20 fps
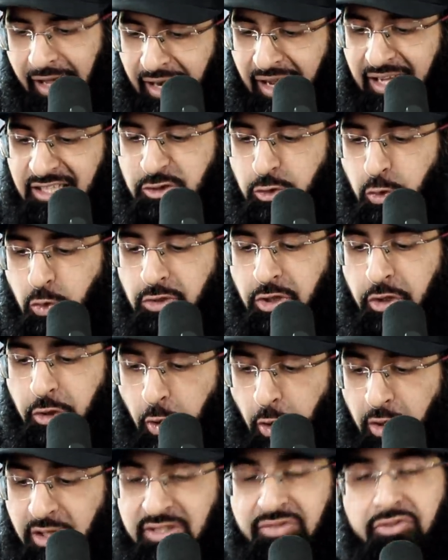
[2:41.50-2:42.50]
and I sought
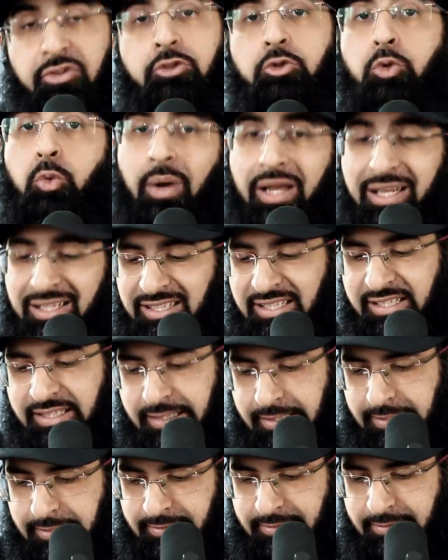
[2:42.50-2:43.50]
knowledge for
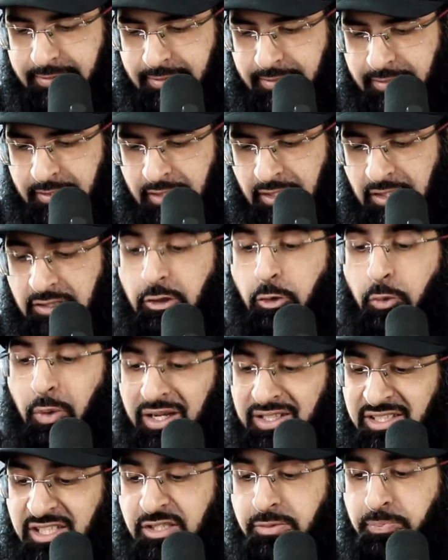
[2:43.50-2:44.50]
twenty years."
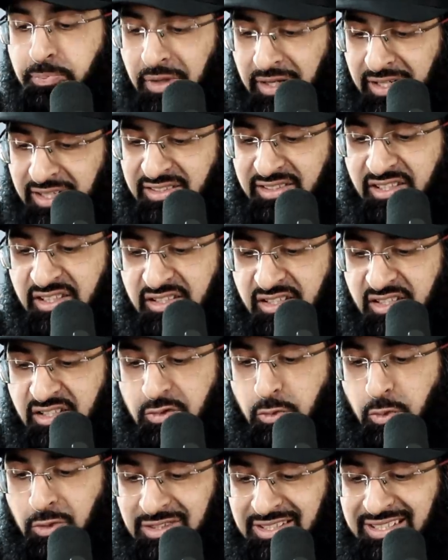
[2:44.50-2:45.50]
the righteous
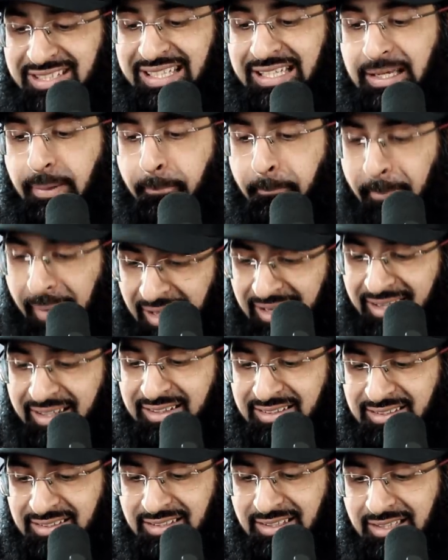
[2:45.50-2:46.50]
predecessors would seek
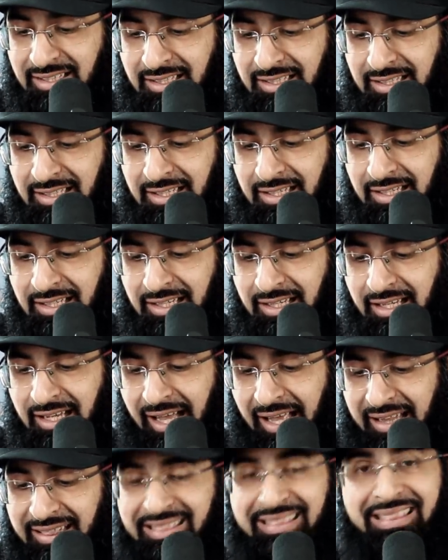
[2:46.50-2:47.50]
manners
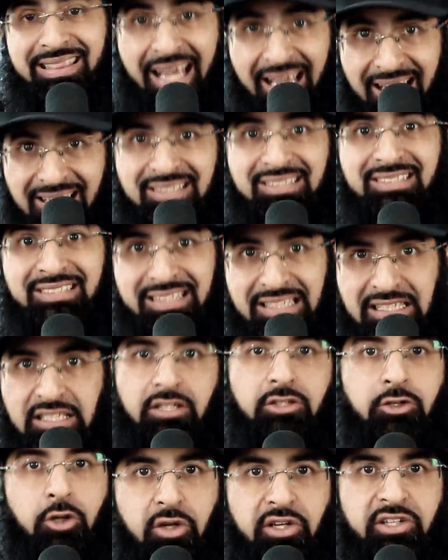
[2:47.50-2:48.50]
and then seek